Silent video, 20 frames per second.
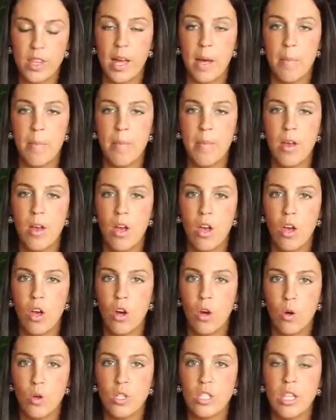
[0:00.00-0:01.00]
them,
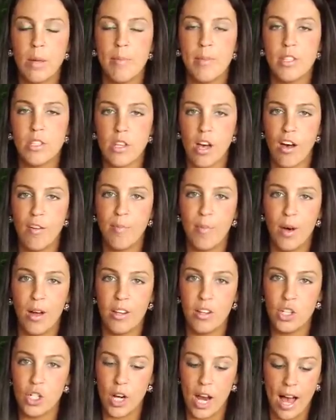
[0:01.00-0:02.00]
coach them in softball
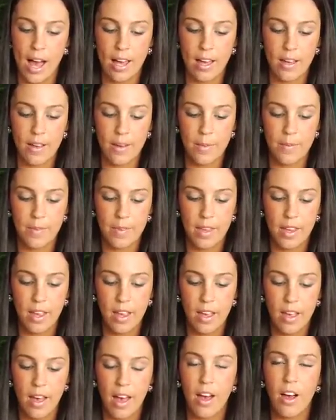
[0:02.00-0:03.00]
and track.
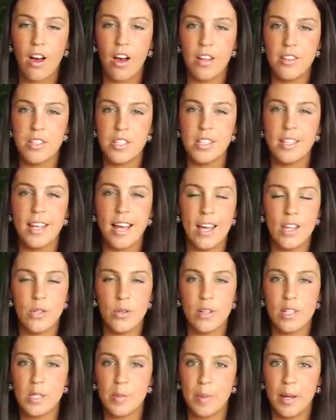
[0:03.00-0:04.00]
I constantly had to
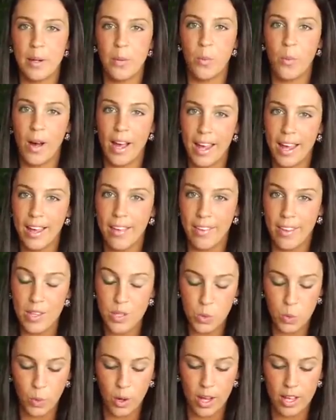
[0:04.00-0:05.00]
explain what
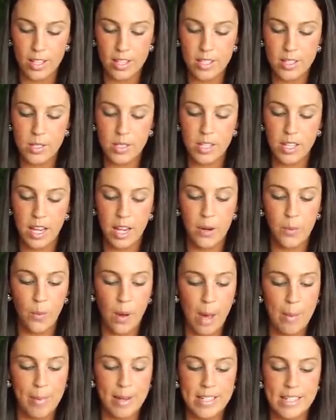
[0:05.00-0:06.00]
ALS was and
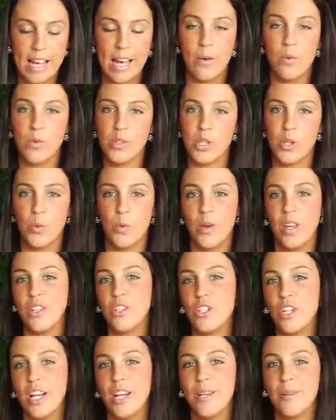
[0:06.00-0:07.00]
why my dad was in a
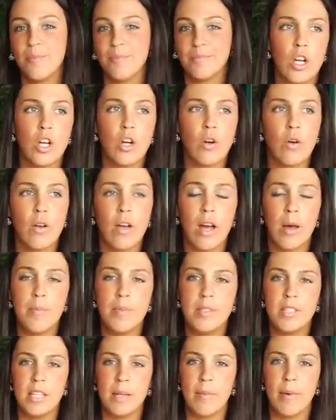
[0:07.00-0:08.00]
wheelchair. Growing up,
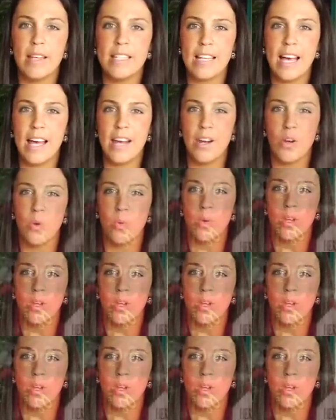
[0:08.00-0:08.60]
seeing my dad in a